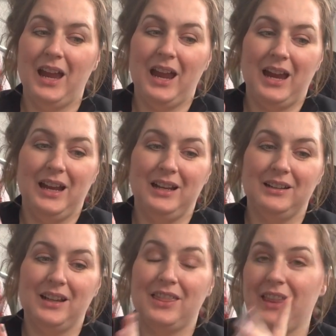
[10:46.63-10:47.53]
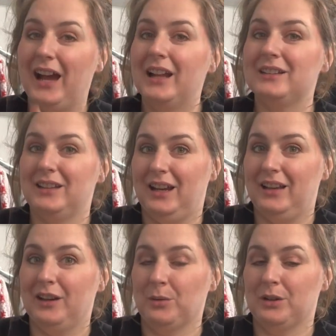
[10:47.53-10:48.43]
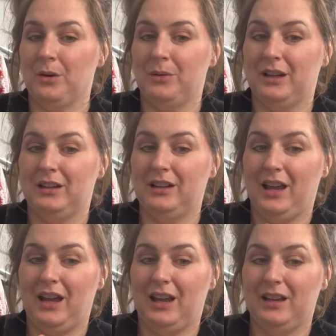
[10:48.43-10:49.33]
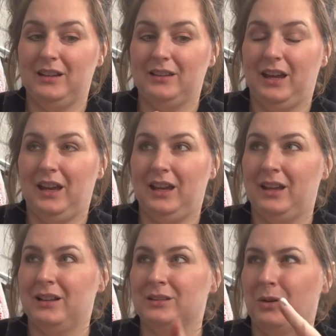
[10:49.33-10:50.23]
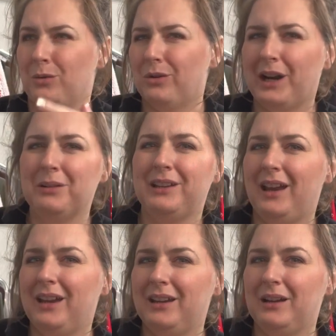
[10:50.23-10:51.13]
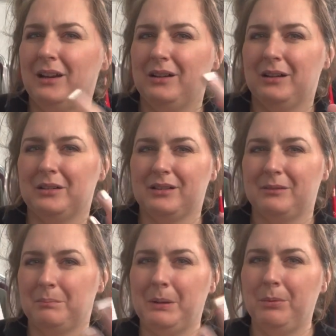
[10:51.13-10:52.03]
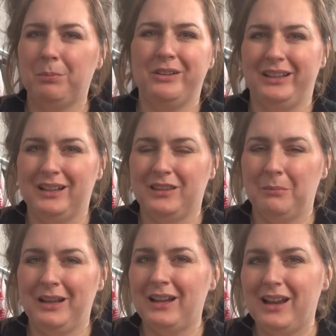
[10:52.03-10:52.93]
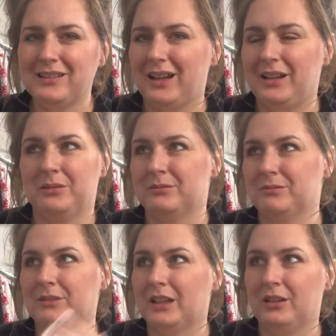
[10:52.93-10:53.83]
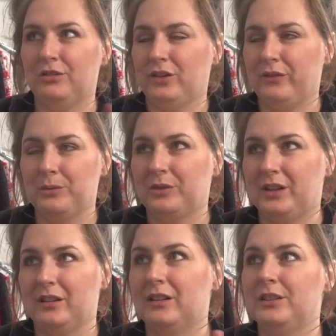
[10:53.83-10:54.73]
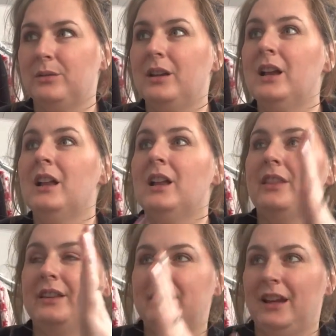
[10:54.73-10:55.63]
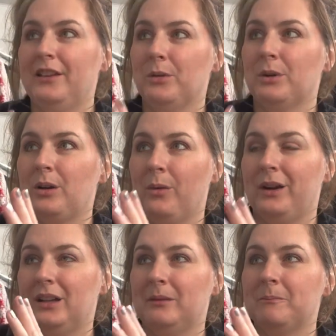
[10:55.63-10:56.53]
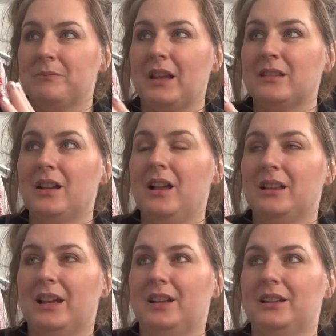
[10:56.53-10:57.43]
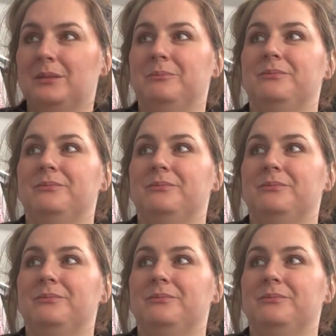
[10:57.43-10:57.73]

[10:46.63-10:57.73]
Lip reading: And that day that we're going has a low crowd day. People predict them, I guess. I don't really know. Trevor was looking all into it. The day that we're going, it's not like a,